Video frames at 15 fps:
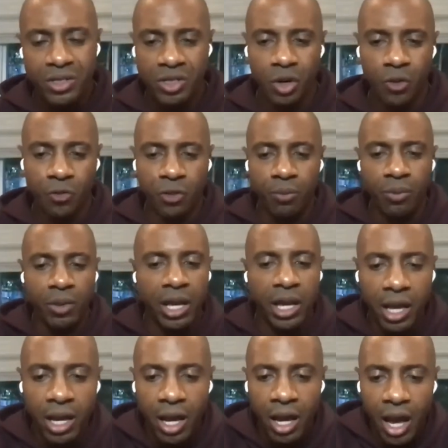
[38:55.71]
So for
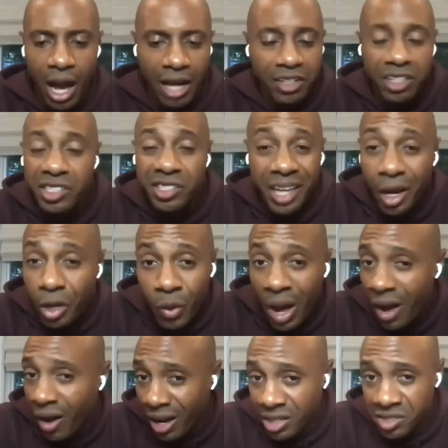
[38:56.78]
me, I just tell you
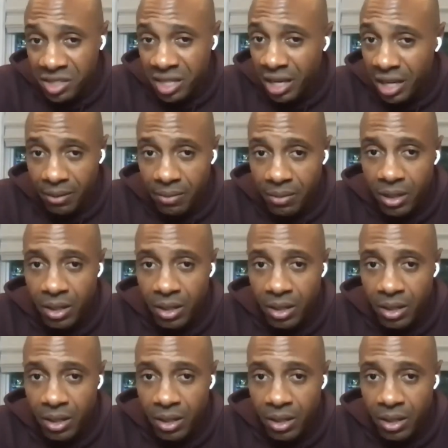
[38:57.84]
how I see it.